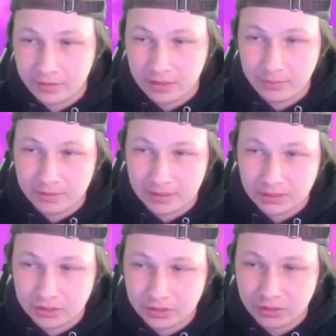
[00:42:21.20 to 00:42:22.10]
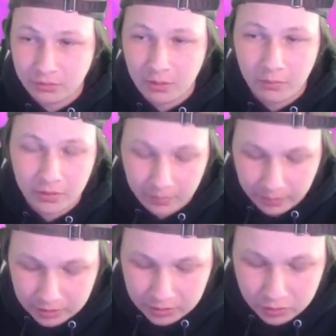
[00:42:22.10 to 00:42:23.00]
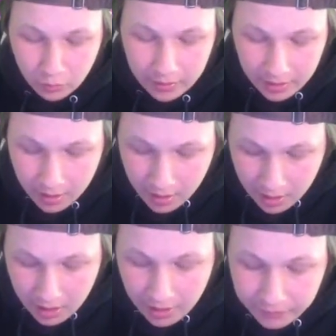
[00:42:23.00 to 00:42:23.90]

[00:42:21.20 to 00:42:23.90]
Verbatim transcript: Z potentially. So I want to punch it away of,